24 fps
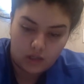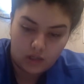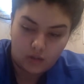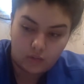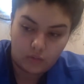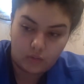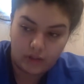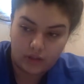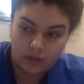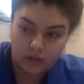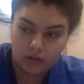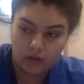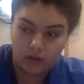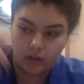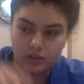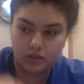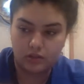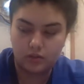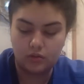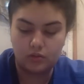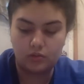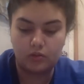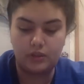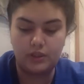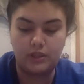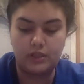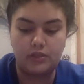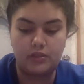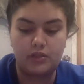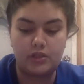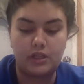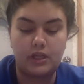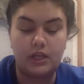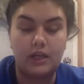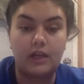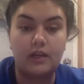We are also going to
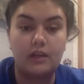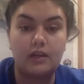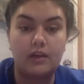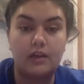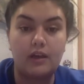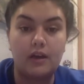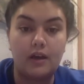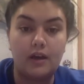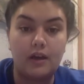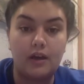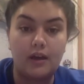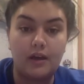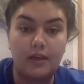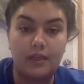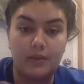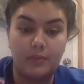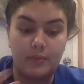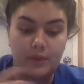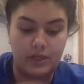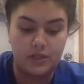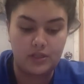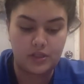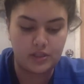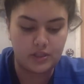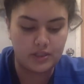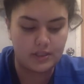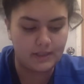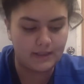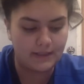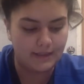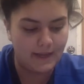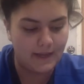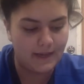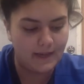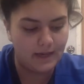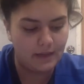check the patient's
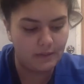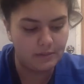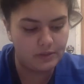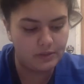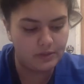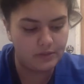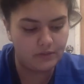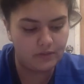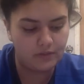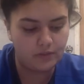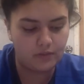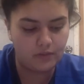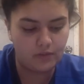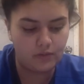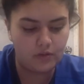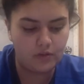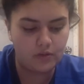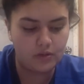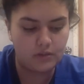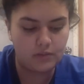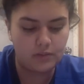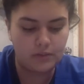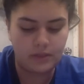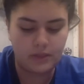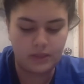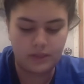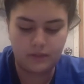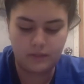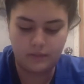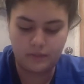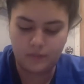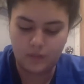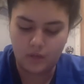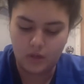labs for furosemide.